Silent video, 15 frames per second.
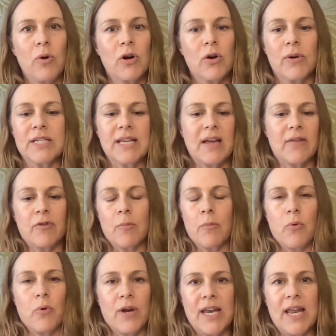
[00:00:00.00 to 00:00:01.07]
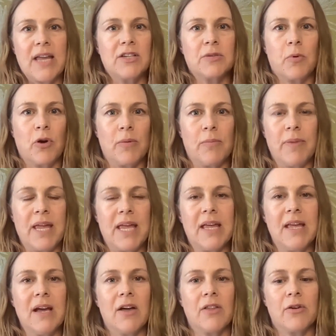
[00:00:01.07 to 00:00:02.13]
we're going to get from point A to point
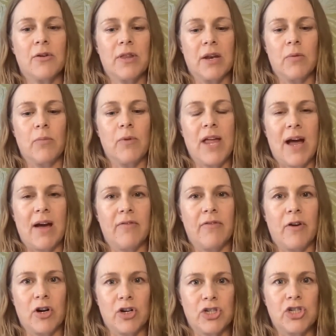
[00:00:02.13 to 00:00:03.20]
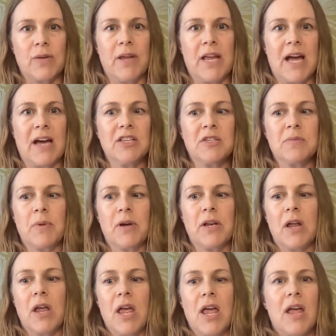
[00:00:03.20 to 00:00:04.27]
B other than we have our GPS.
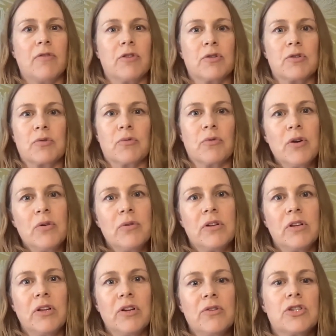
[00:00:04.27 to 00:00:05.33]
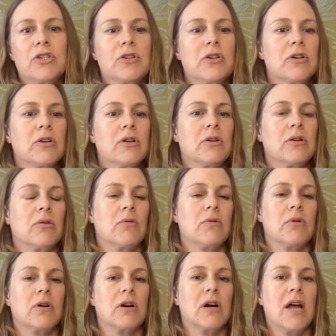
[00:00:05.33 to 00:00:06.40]
But if there's a road closure
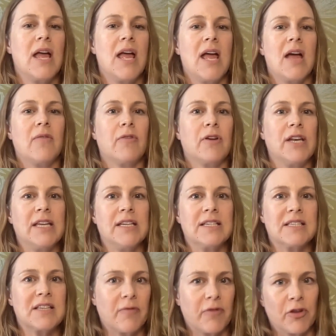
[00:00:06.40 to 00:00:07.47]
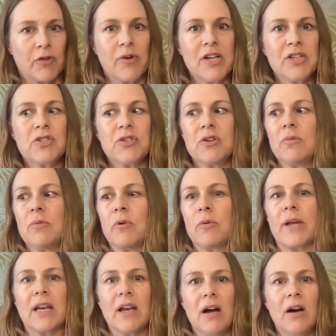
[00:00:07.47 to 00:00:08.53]
or if we need to stop for the restroom or
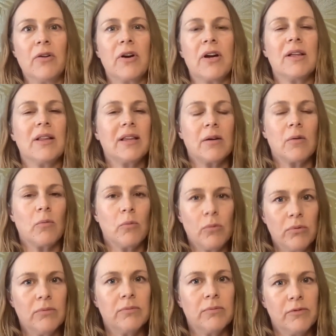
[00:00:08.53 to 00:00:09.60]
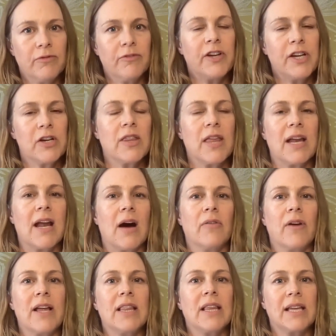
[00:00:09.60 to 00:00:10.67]
we get hungry, like we'll figure that
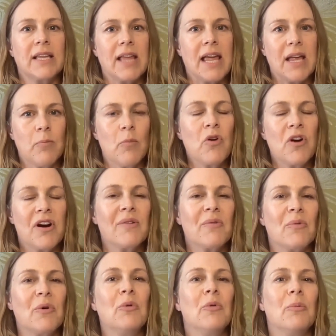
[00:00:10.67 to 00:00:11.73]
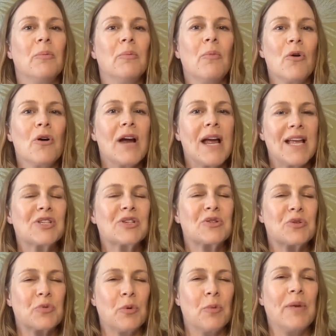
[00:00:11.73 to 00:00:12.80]
out, right? Like more
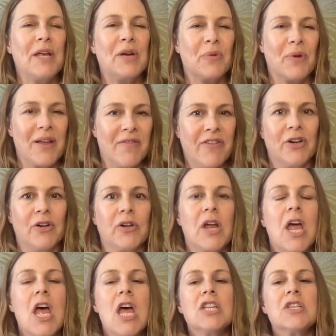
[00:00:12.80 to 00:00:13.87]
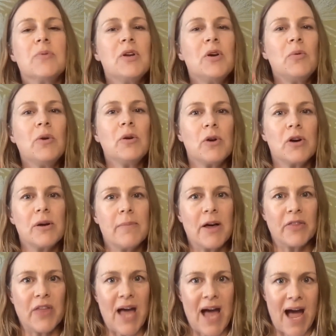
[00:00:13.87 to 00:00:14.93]
answers will be revealed. So we don't want to worry
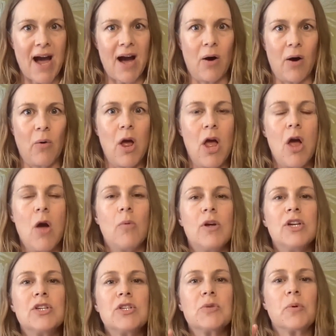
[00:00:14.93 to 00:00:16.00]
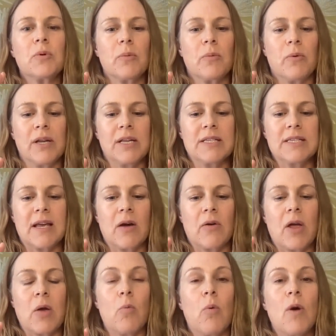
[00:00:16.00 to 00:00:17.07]
about the how. We just want to say,
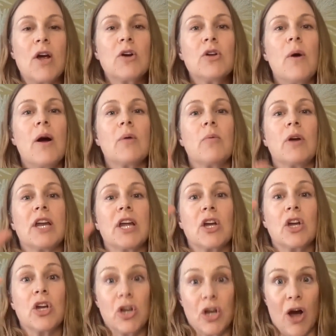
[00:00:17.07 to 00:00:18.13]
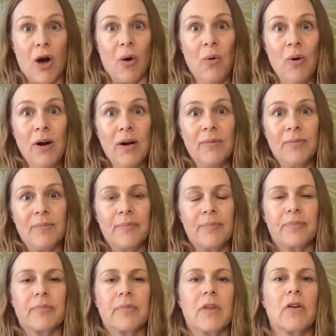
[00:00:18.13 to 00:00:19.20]
okay, where do I want to go?
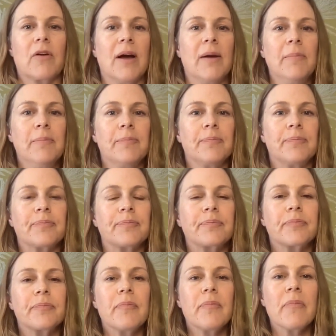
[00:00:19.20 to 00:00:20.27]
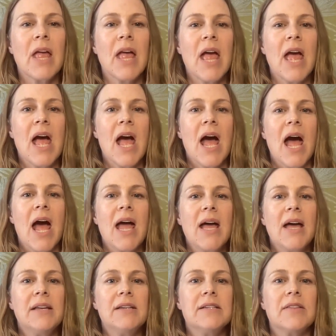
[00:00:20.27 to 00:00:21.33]
Okay.
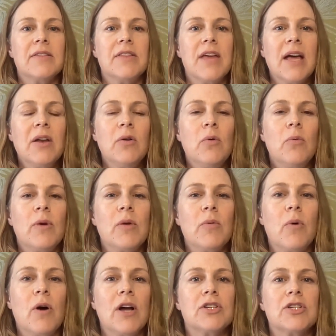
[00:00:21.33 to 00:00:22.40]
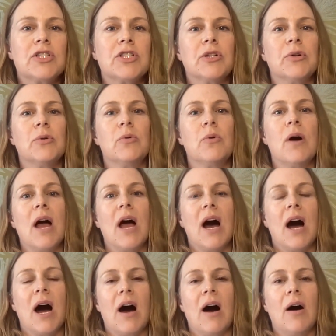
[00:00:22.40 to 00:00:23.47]
And then we want to
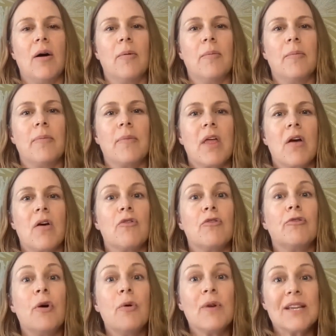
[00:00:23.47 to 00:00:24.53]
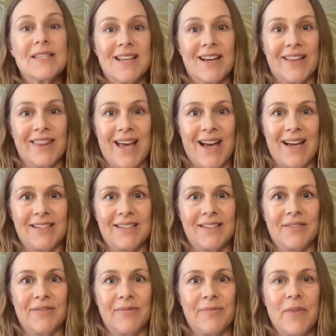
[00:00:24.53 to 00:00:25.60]
focus on
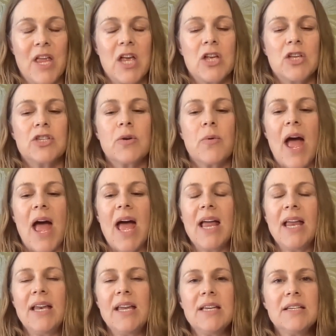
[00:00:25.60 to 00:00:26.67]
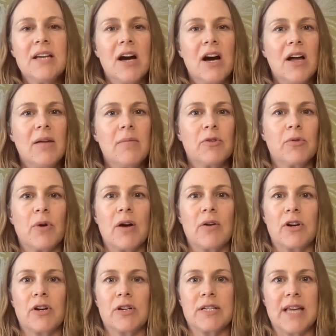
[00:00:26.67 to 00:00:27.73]
that. So anytime
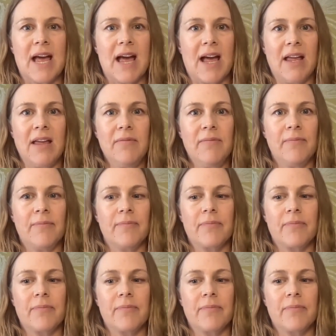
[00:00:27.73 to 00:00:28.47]
throughout our day,